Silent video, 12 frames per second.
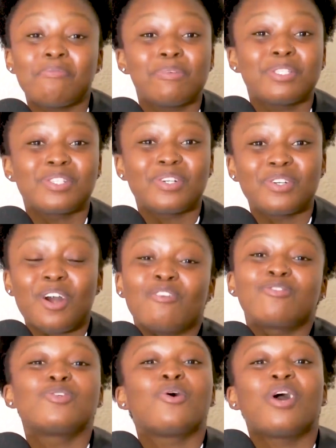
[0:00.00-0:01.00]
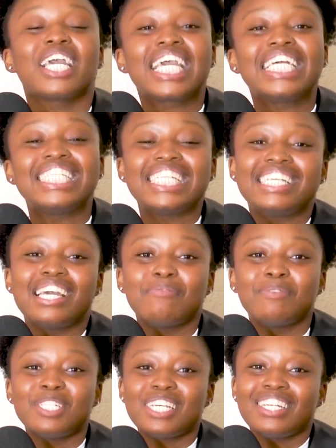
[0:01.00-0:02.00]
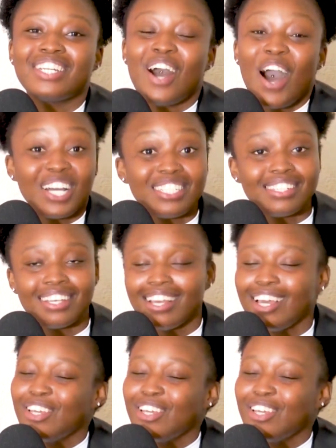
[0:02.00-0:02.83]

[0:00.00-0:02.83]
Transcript: episode of Talk Entertainment and Art.